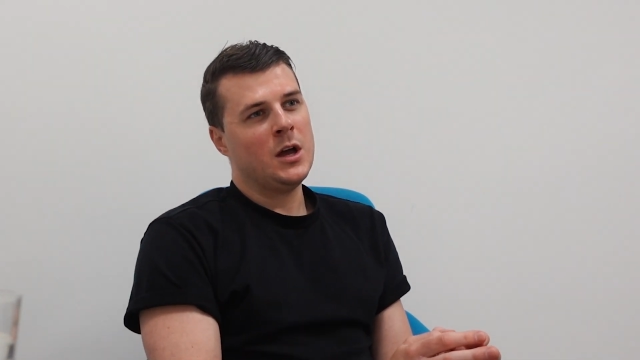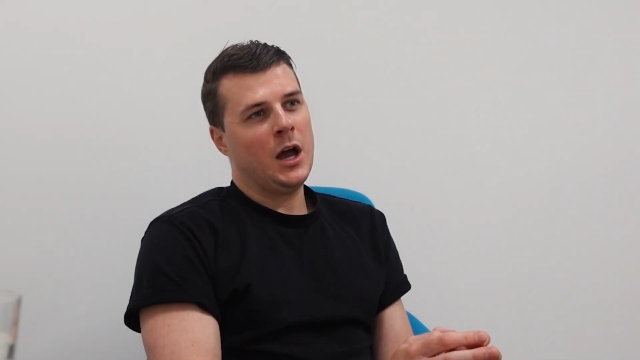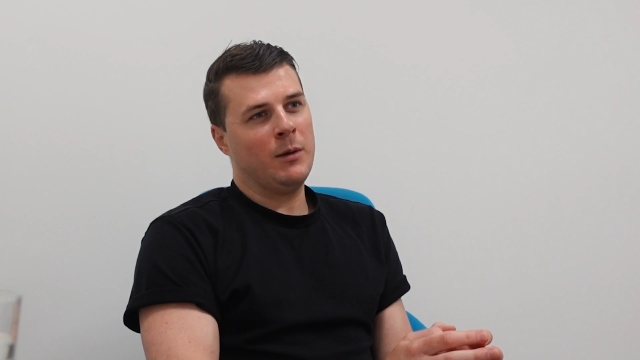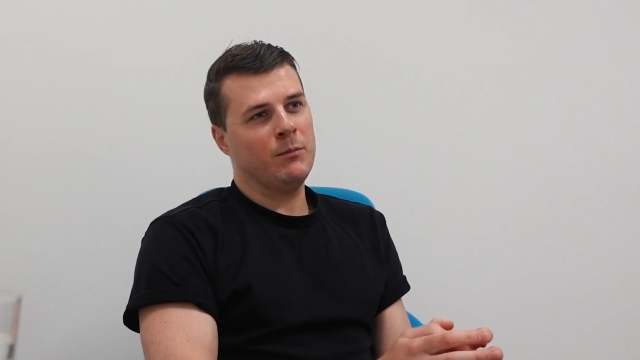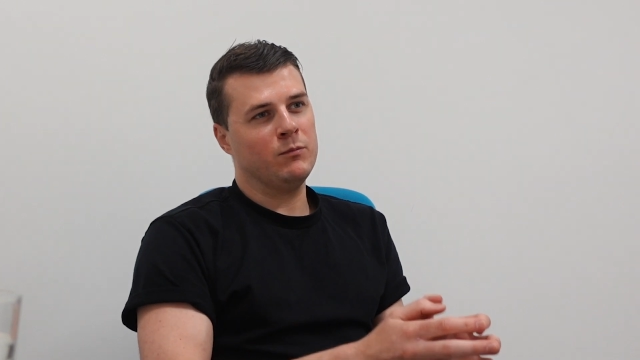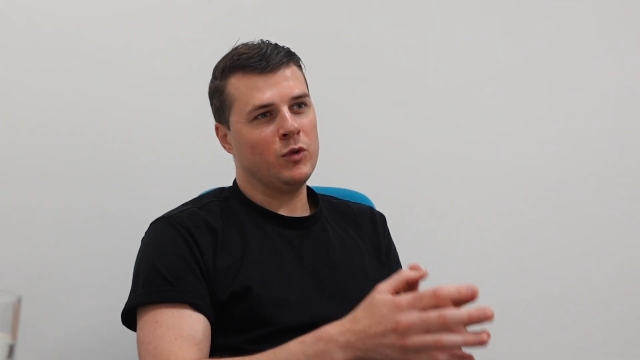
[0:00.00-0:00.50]

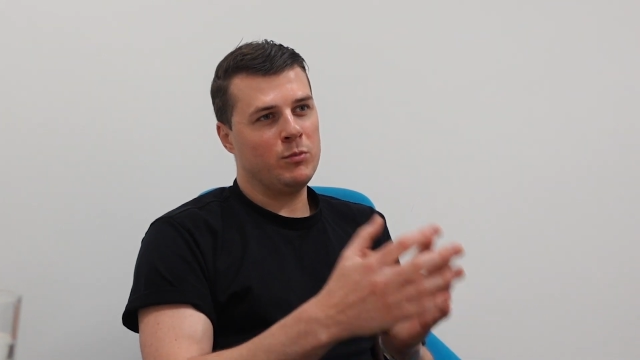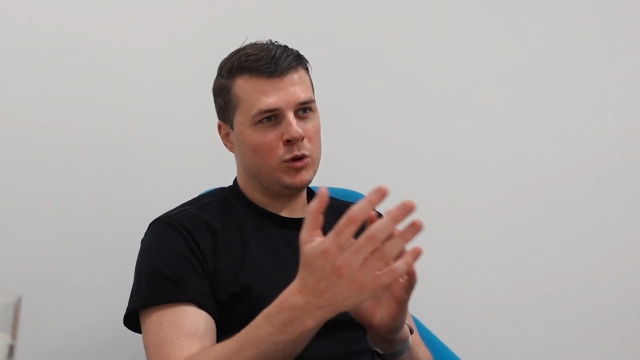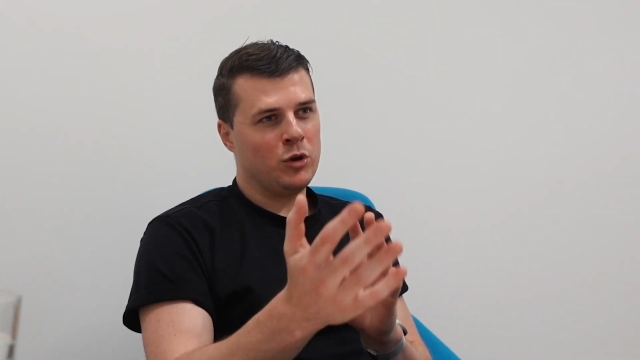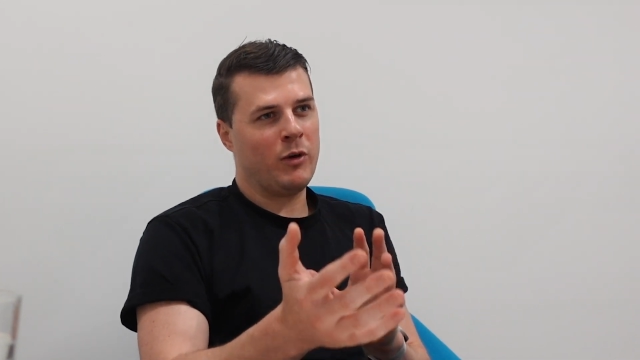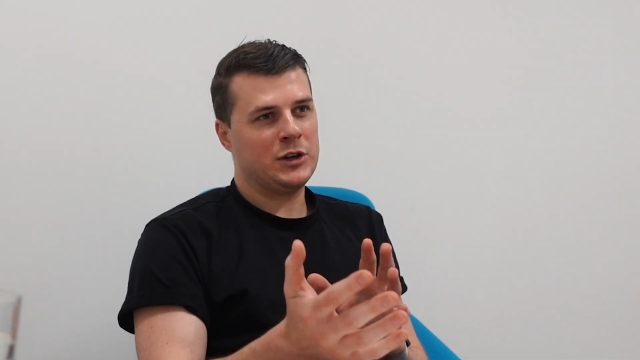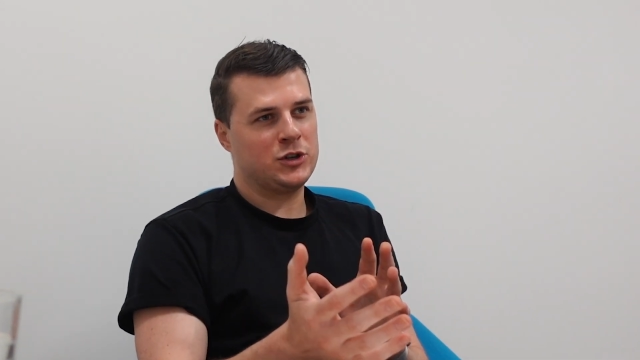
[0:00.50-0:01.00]
and
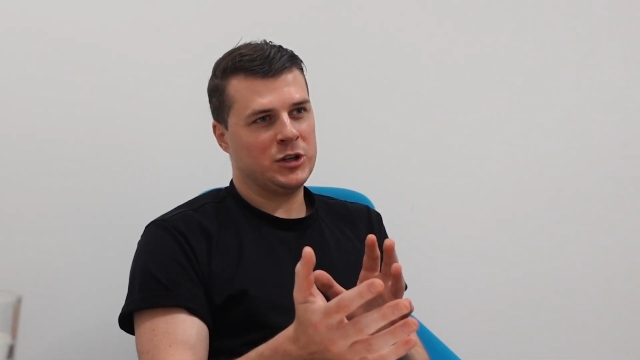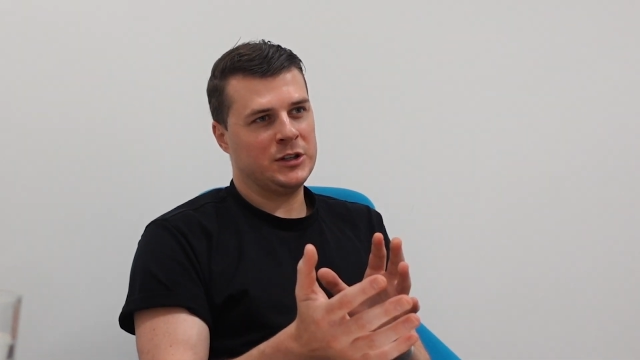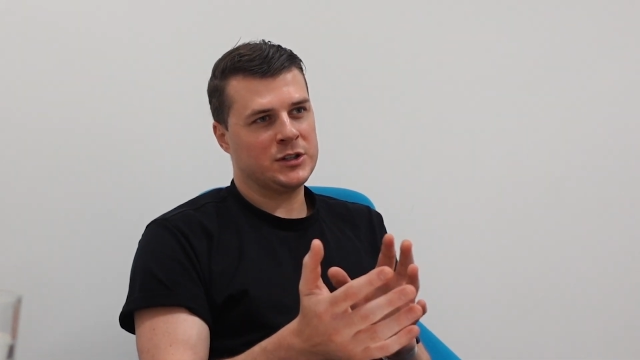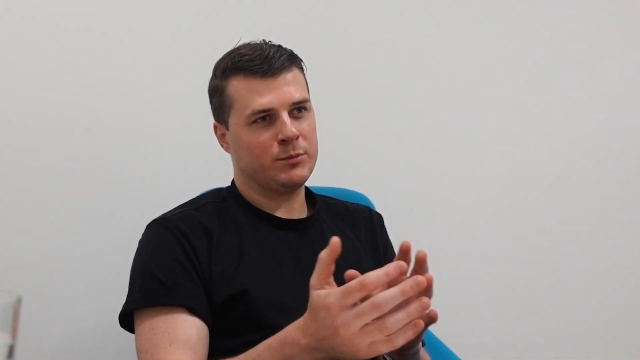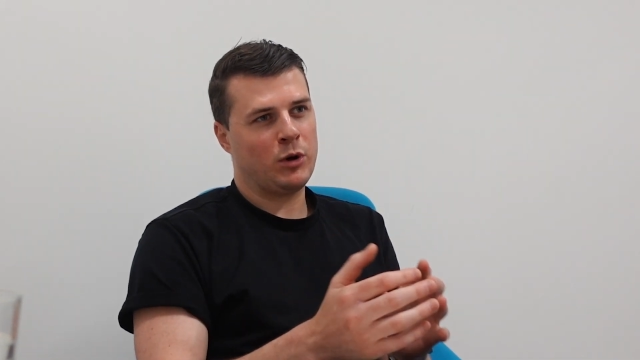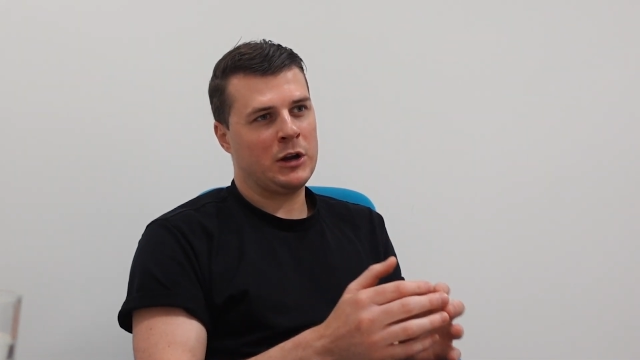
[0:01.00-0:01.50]
remuneration
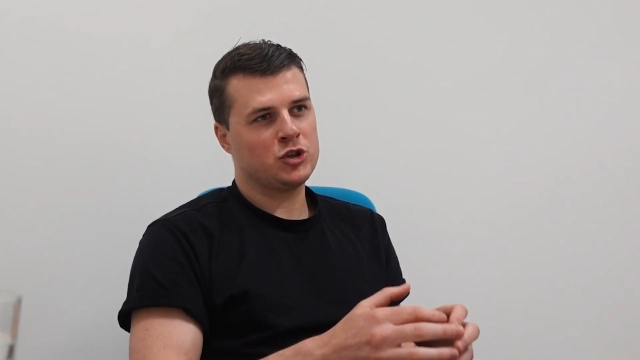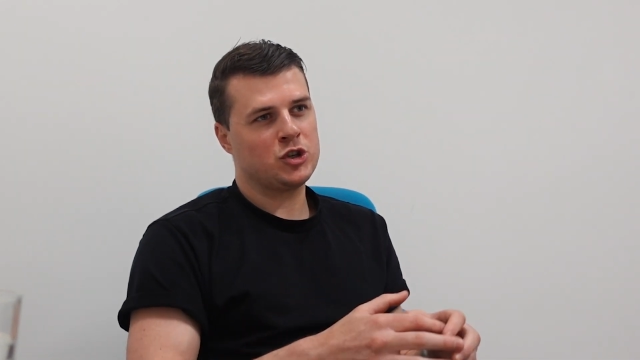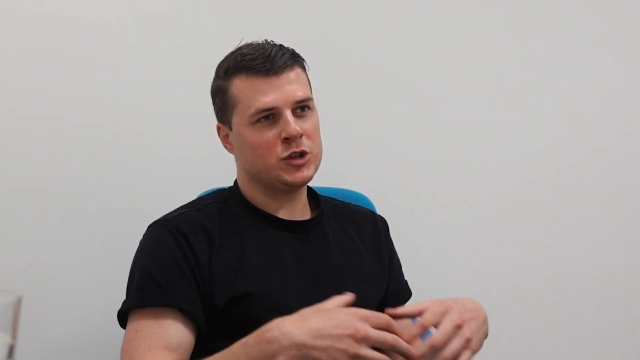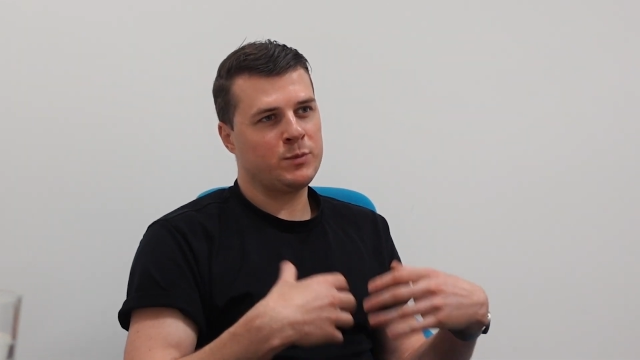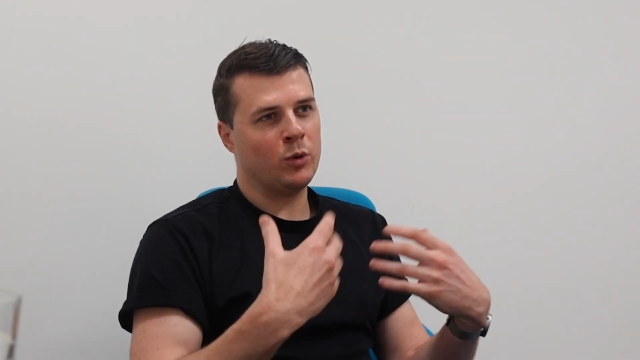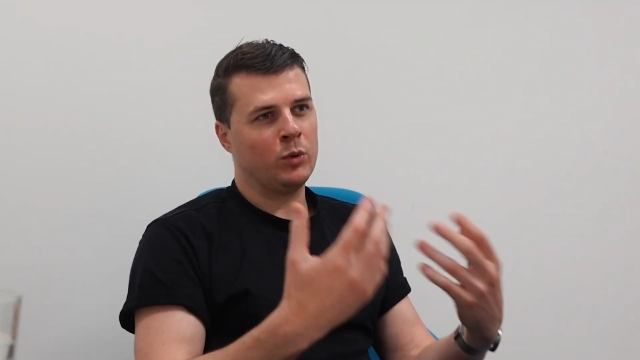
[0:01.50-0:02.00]
into
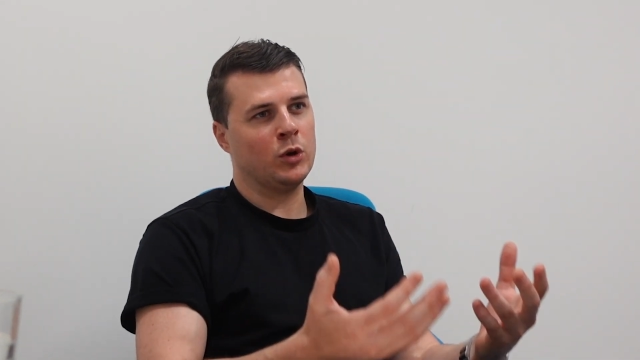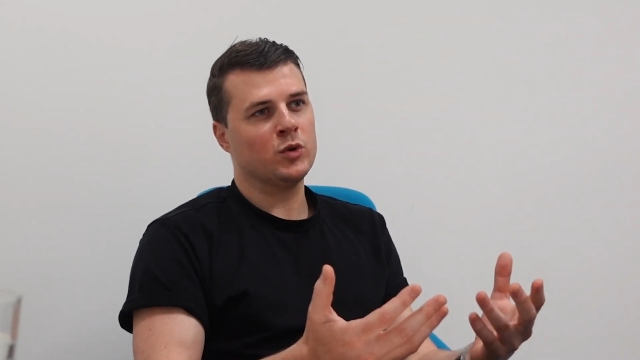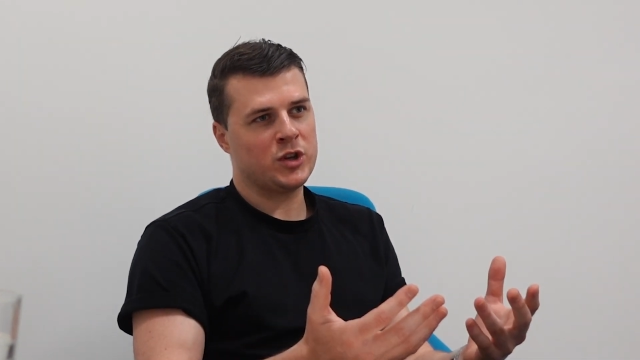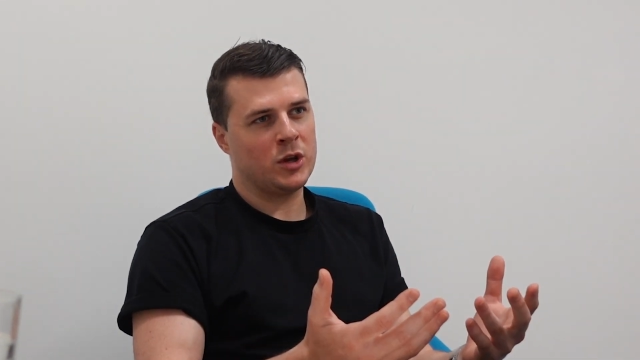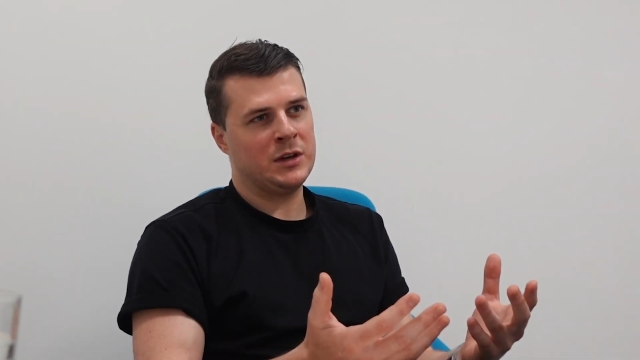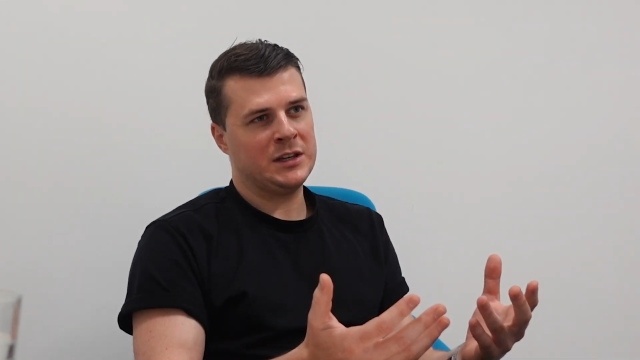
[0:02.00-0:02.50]
branches, but we
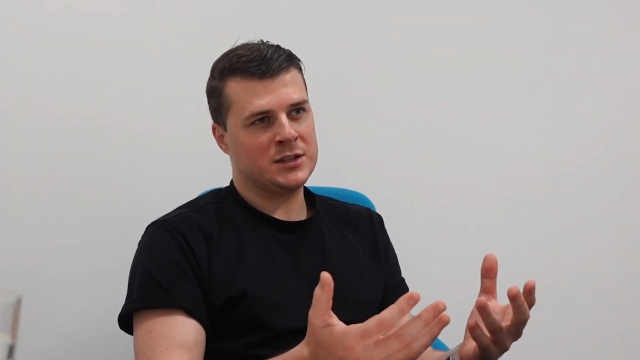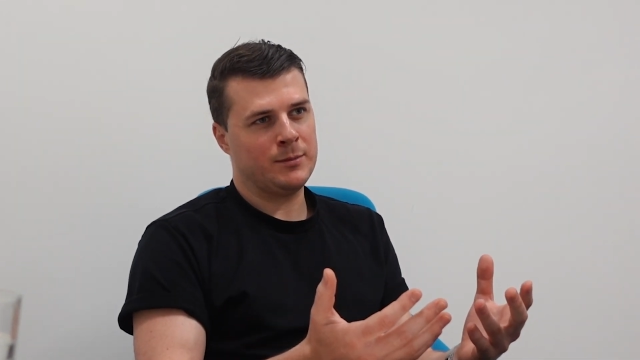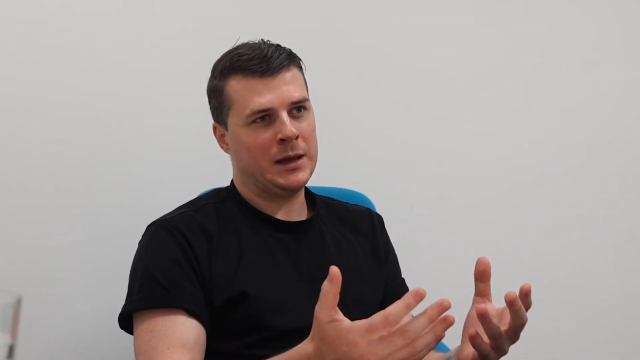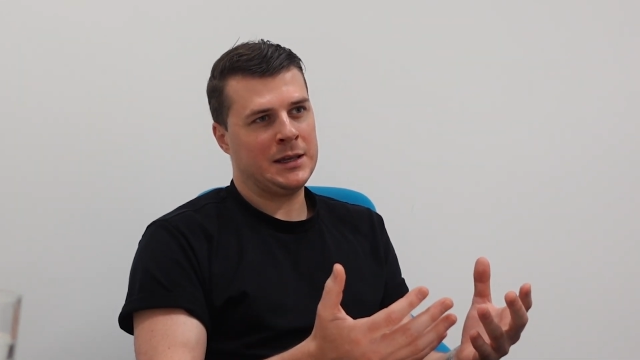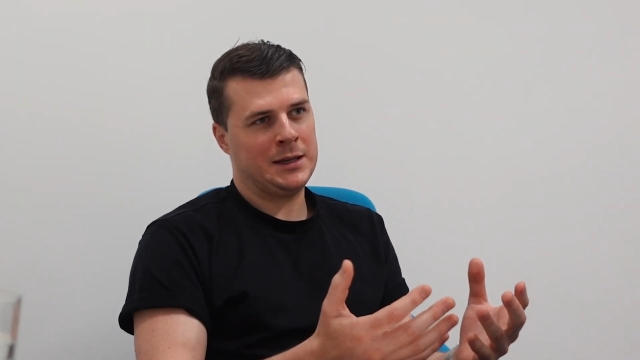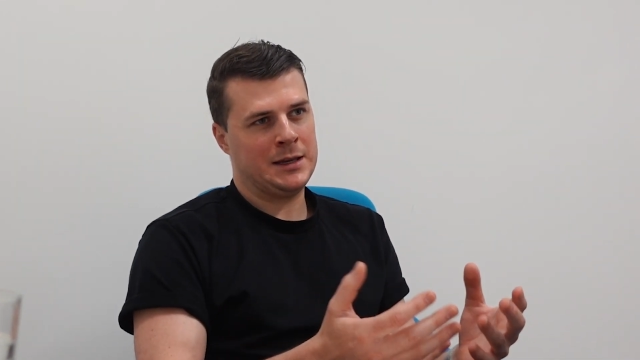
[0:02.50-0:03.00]
also need to
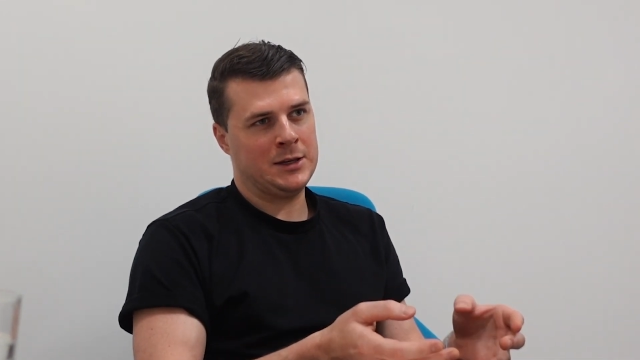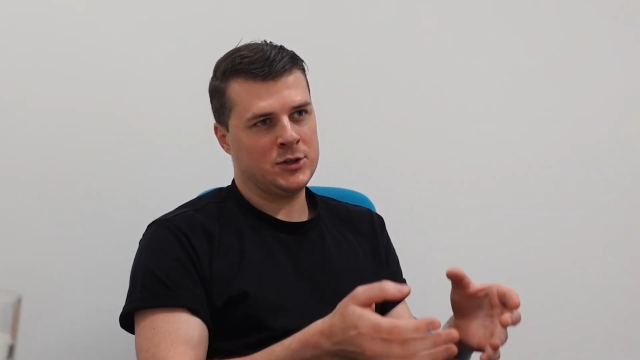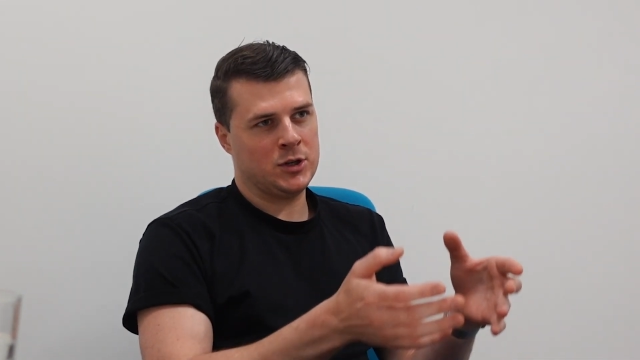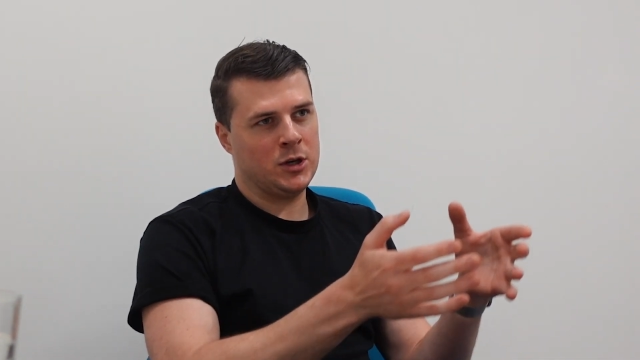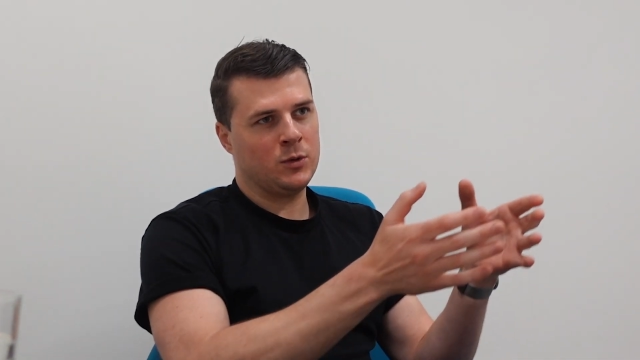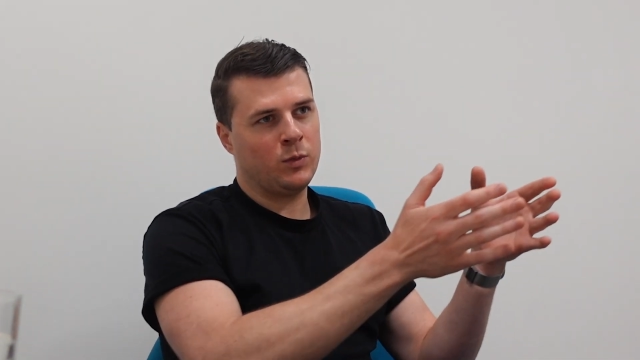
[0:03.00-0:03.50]
make it easier.